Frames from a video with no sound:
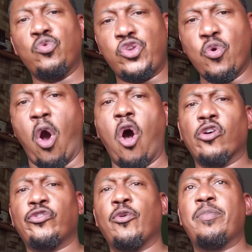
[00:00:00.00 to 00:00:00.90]
you
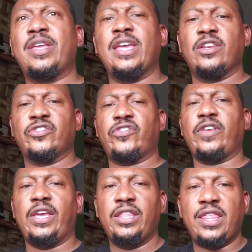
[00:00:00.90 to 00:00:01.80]
also begin to
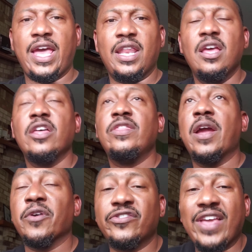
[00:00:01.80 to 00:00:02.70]
see that
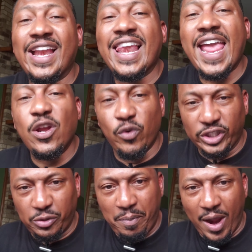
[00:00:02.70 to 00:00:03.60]
there is a
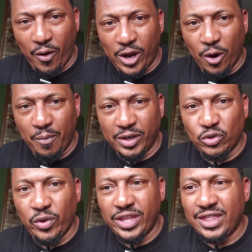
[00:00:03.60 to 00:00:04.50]
language barrier
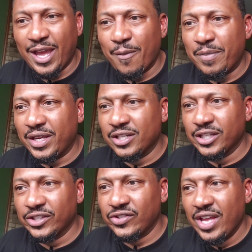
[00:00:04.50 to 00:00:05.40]
between them,
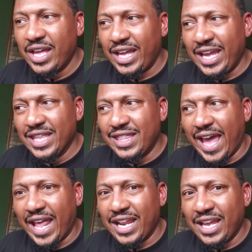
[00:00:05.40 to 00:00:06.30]
because in
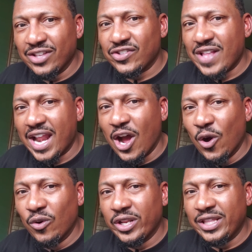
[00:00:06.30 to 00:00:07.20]
that, it's not
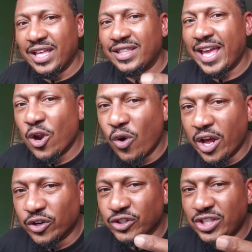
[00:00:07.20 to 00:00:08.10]
only that they don't
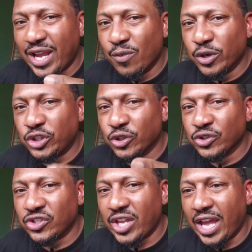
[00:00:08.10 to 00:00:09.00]
understand what you're
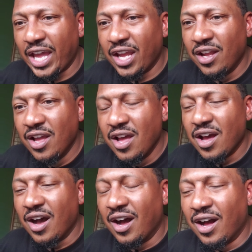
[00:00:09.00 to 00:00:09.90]
saying.
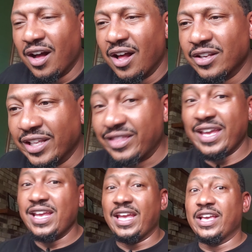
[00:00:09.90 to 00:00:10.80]
The
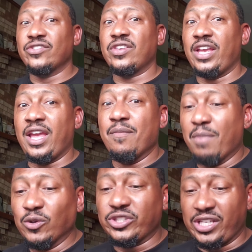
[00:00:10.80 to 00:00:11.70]
thing is, in
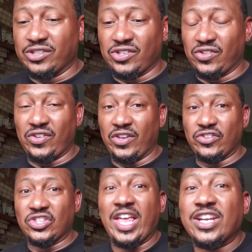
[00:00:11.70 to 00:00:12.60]
most
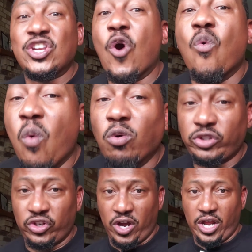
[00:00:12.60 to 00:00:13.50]
instances, they don't want to